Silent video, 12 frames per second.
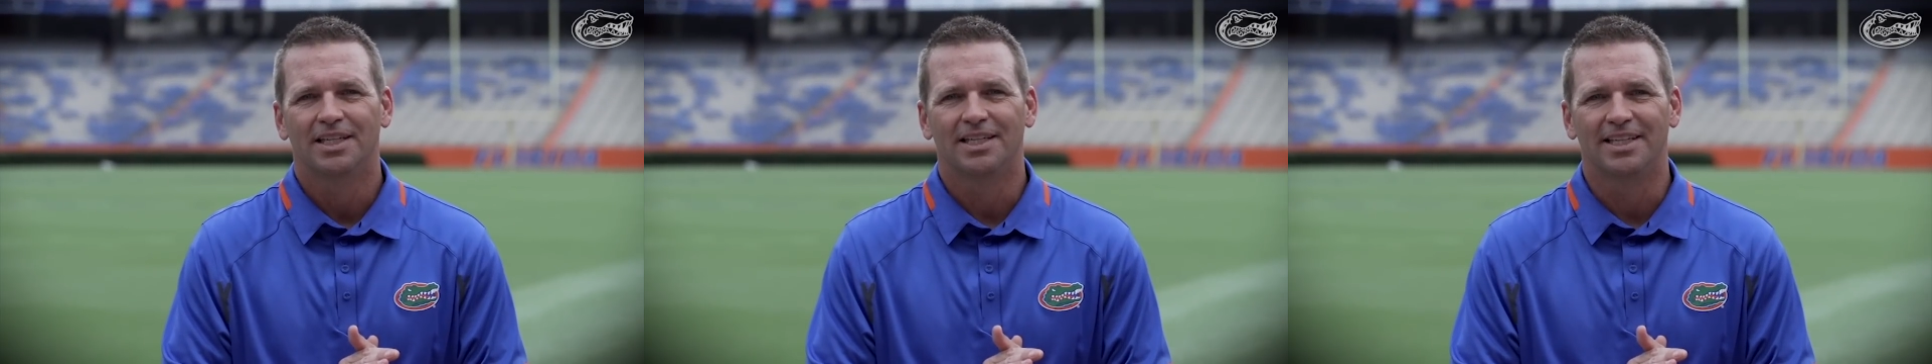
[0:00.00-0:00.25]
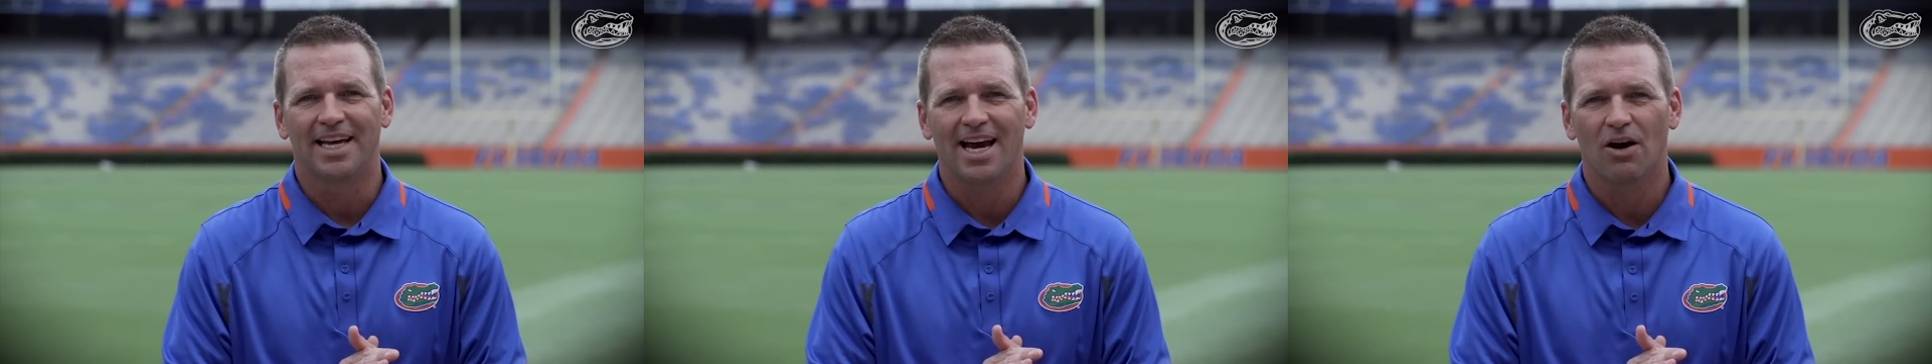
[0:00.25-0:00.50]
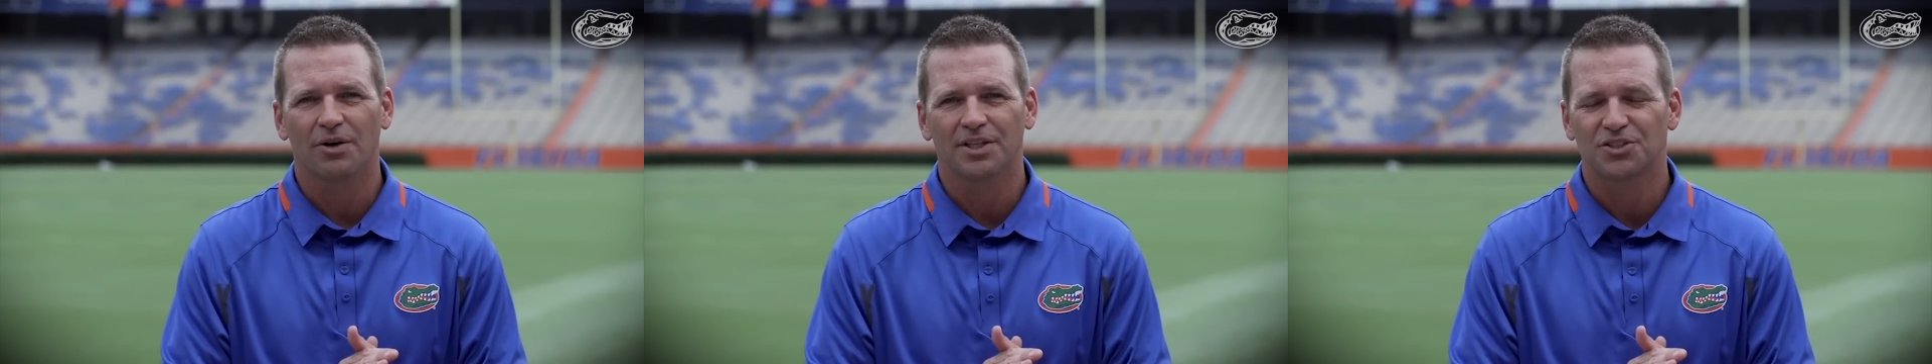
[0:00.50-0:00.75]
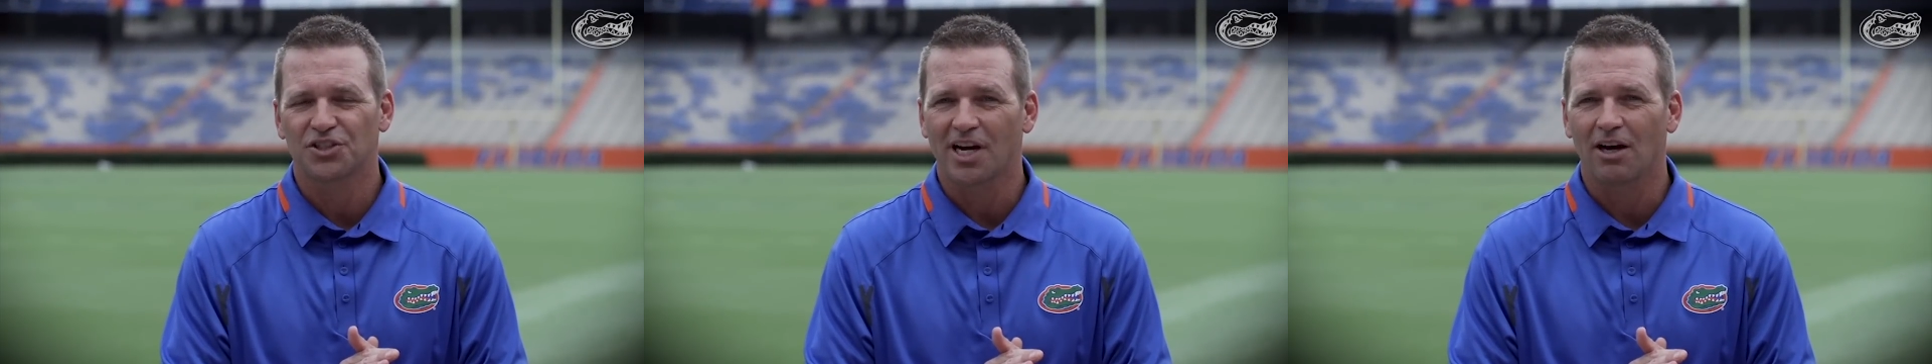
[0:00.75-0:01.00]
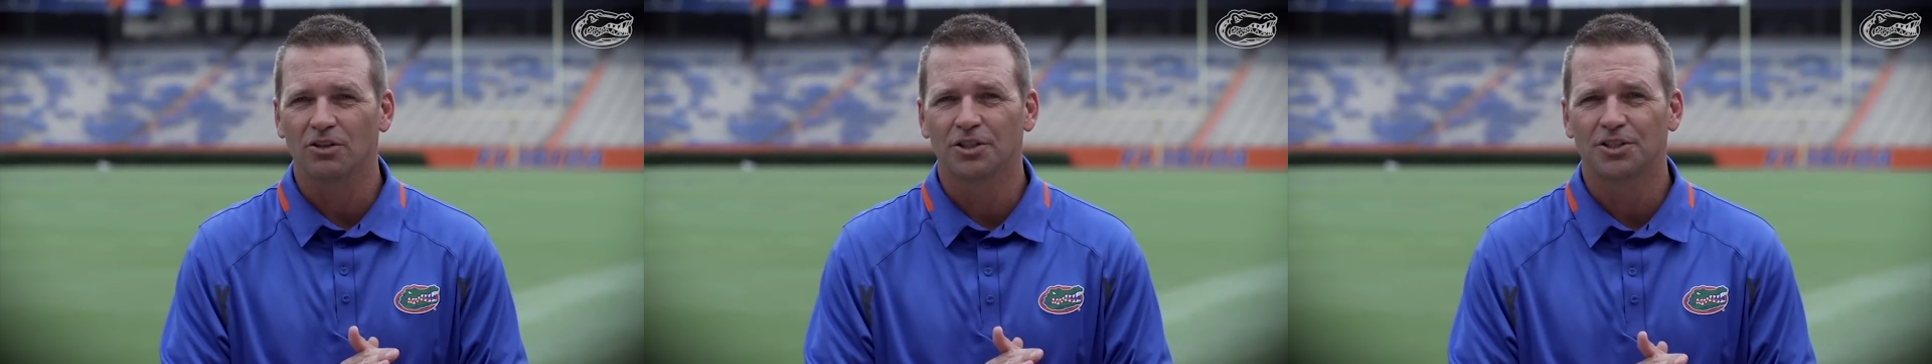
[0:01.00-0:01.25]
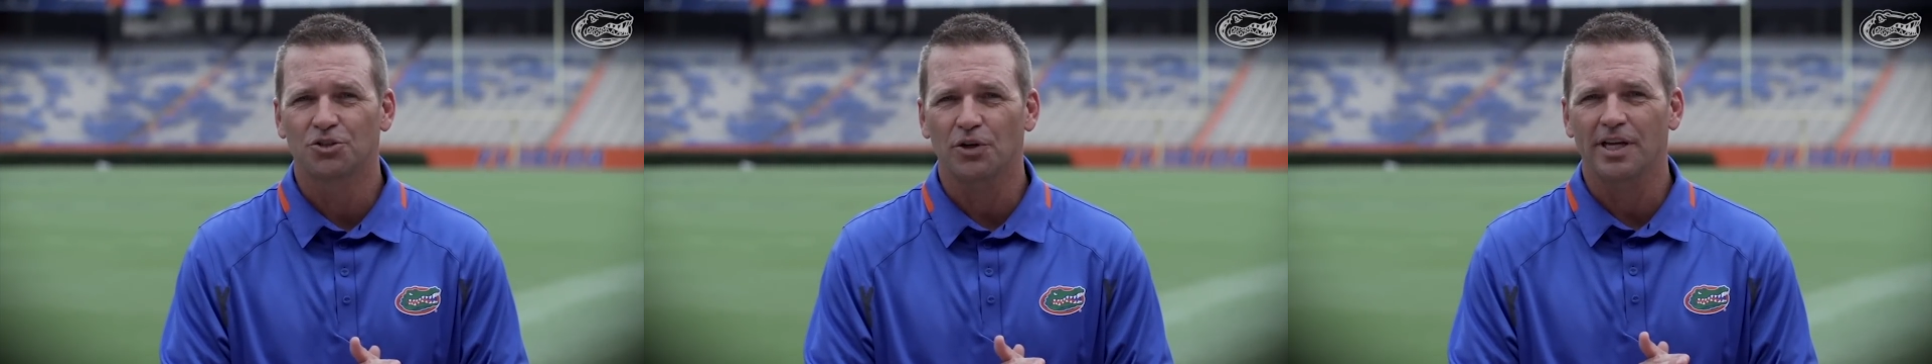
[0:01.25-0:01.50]
And now his
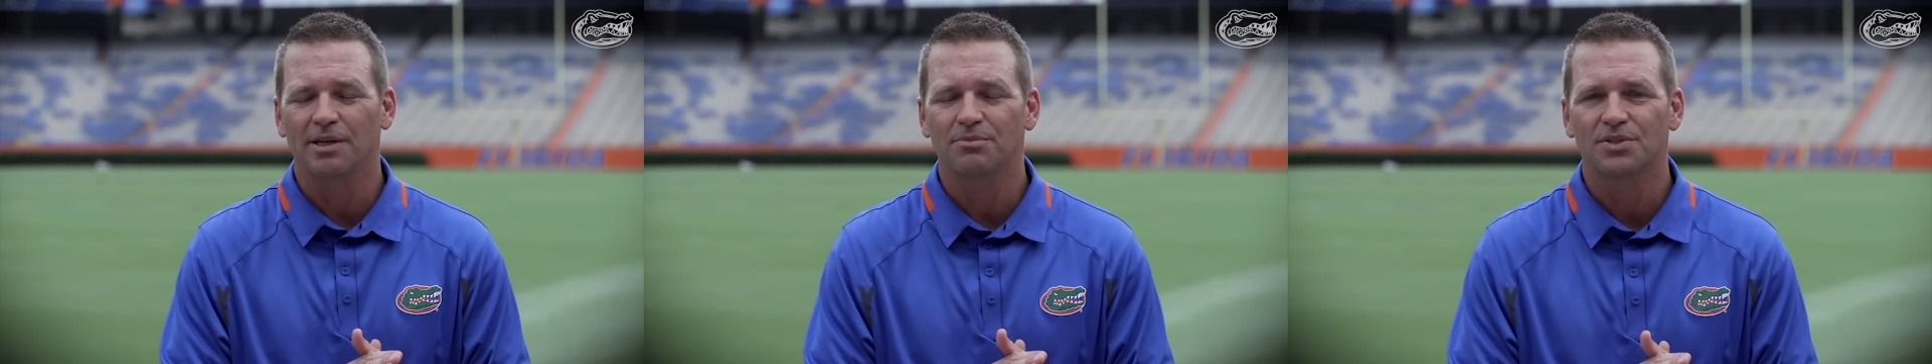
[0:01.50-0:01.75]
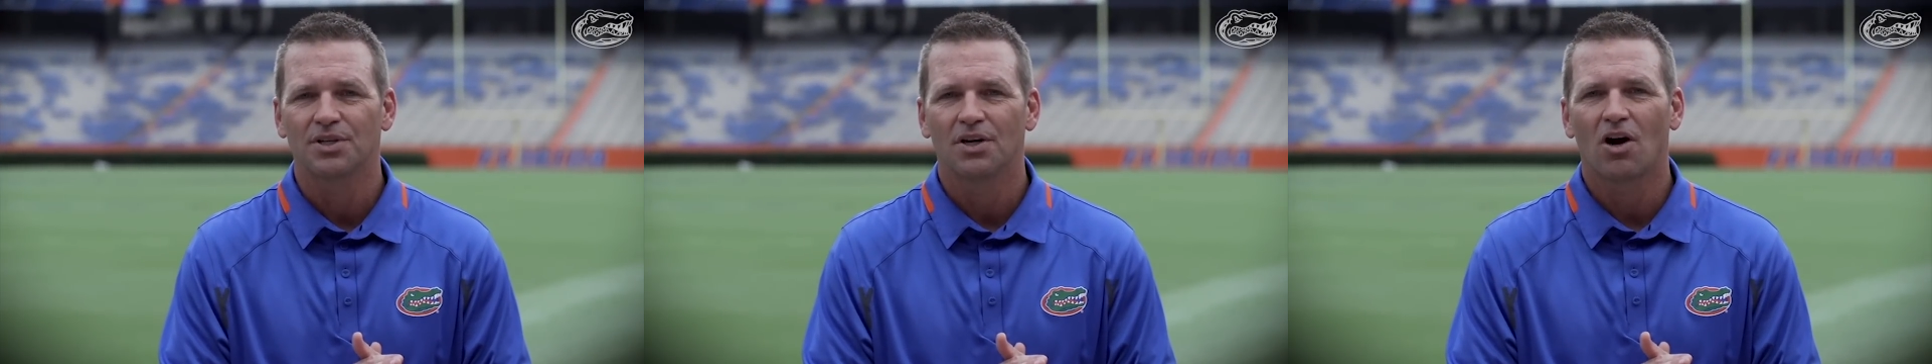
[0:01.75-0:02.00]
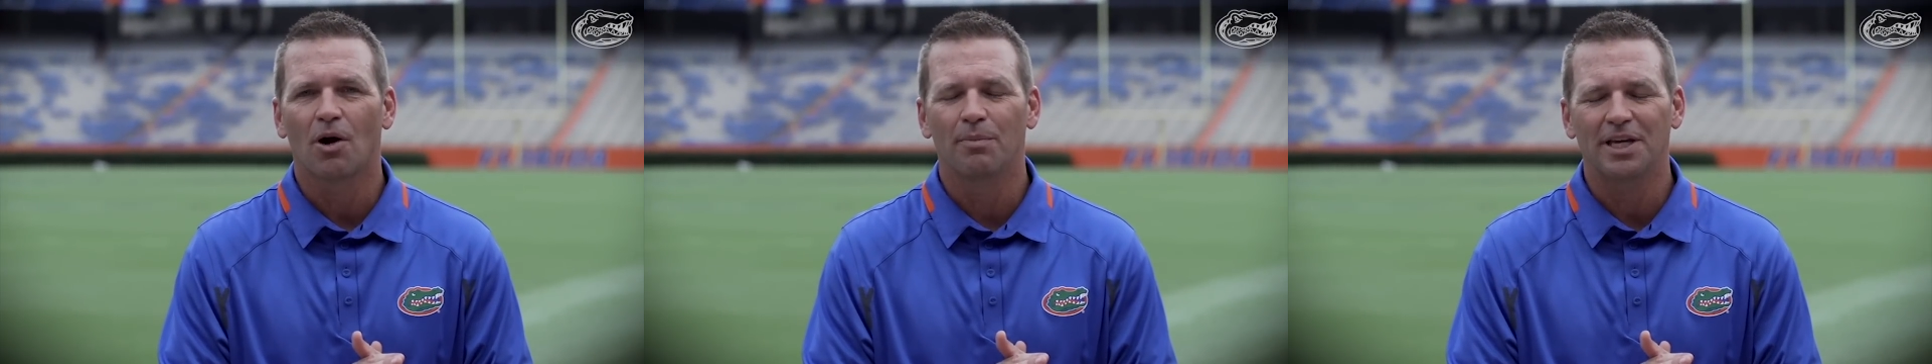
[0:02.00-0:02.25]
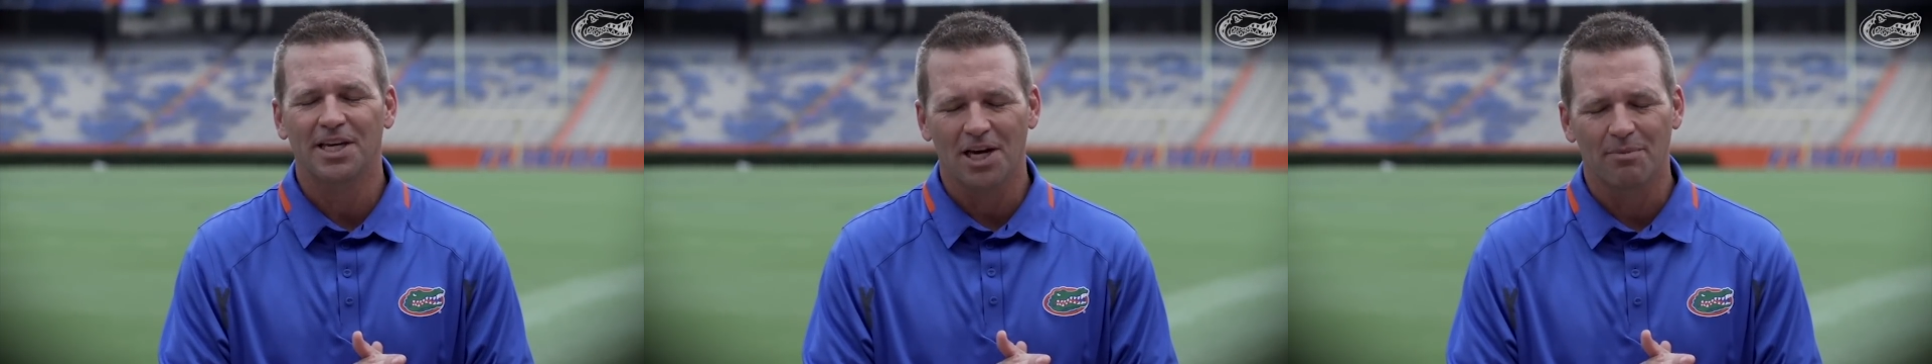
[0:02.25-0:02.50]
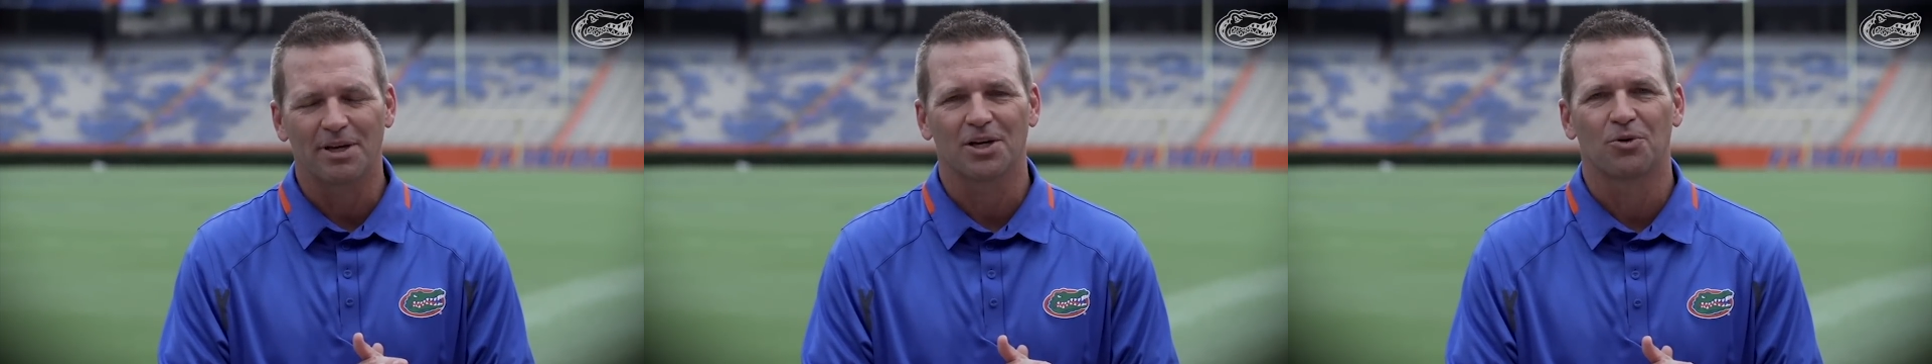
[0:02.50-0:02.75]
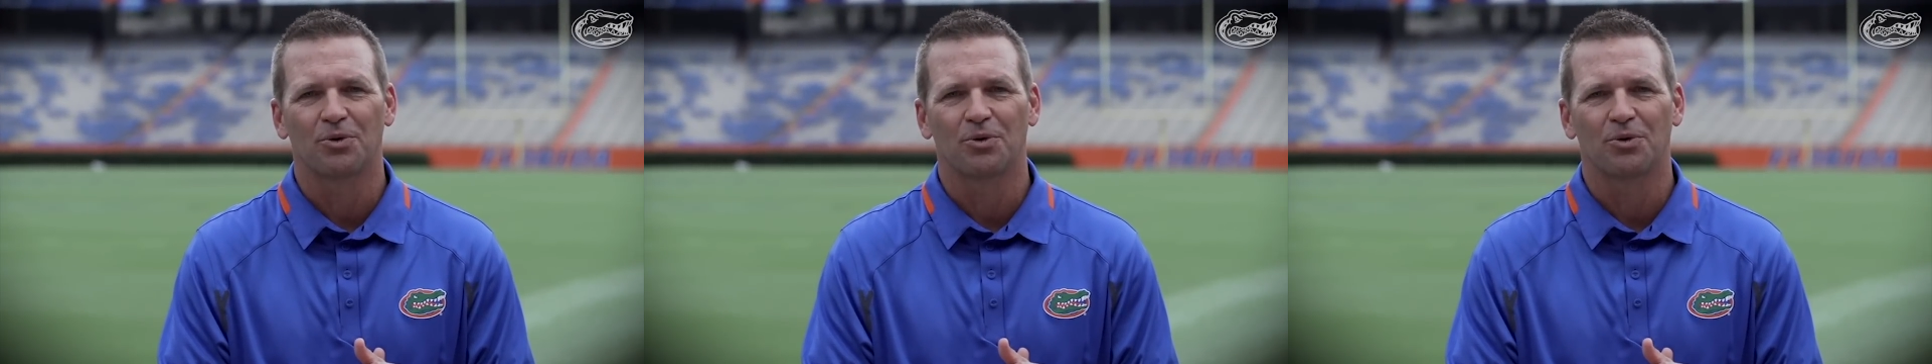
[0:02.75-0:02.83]
childhood dreams are becoming a